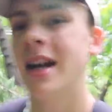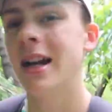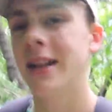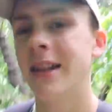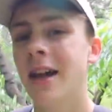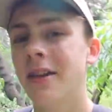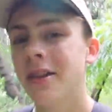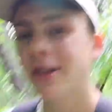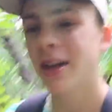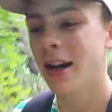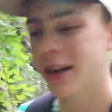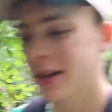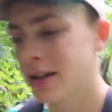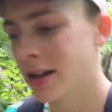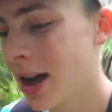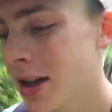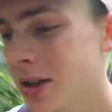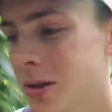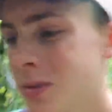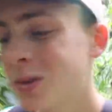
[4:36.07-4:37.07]
And now that I
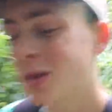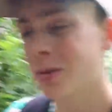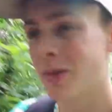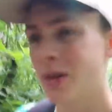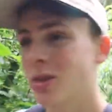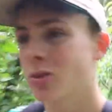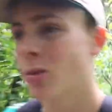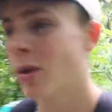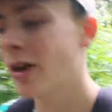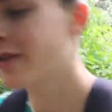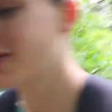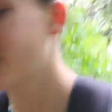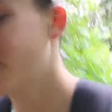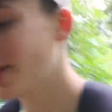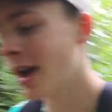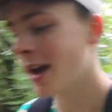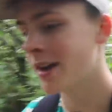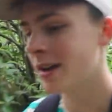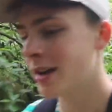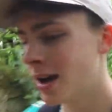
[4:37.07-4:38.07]
got some space away from
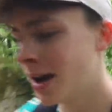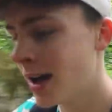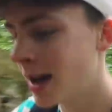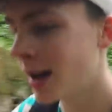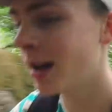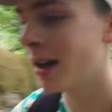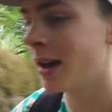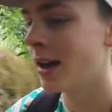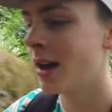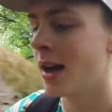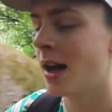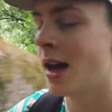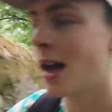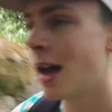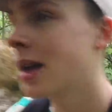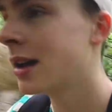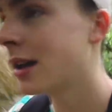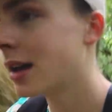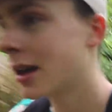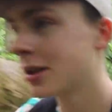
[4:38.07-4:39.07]
that,
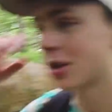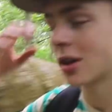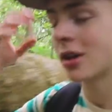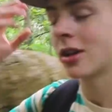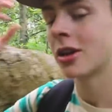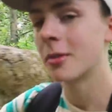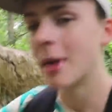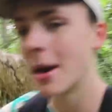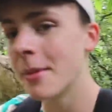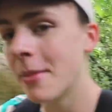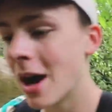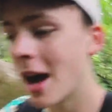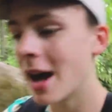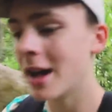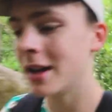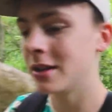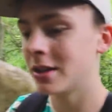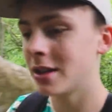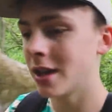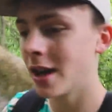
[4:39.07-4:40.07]
got to clear my
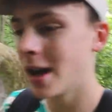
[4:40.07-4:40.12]
mind,